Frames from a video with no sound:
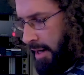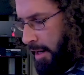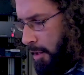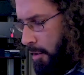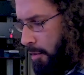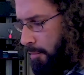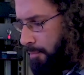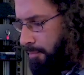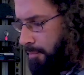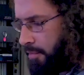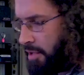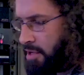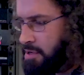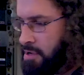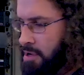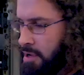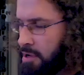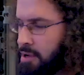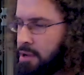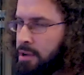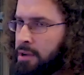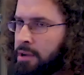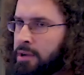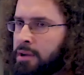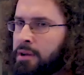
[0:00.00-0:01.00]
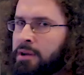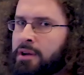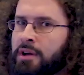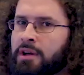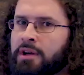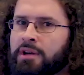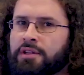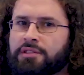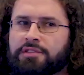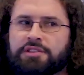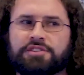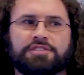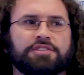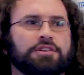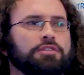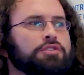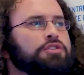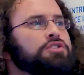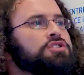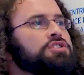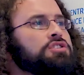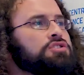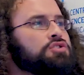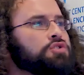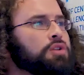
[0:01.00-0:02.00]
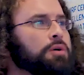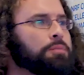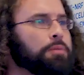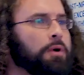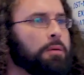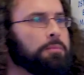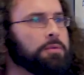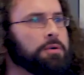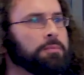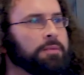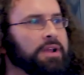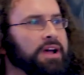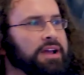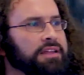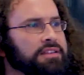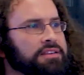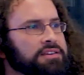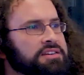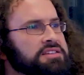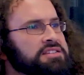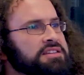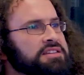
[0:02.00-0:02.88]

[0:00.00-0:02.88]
Now, the solution to a problem like